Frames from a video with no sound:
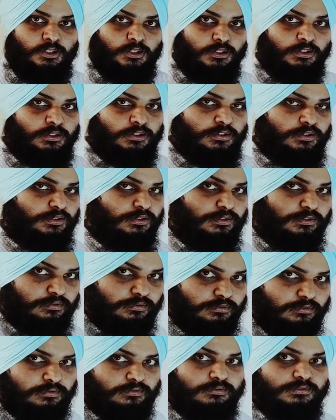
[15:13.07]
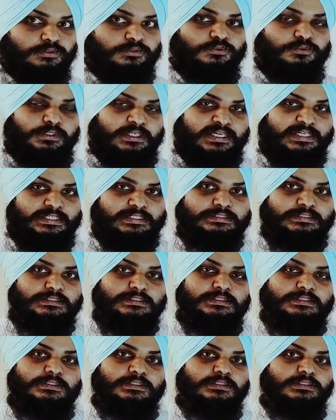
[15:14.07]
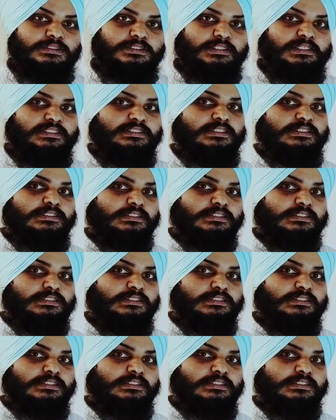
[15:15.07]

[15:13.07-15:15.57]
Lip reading: So students, this is the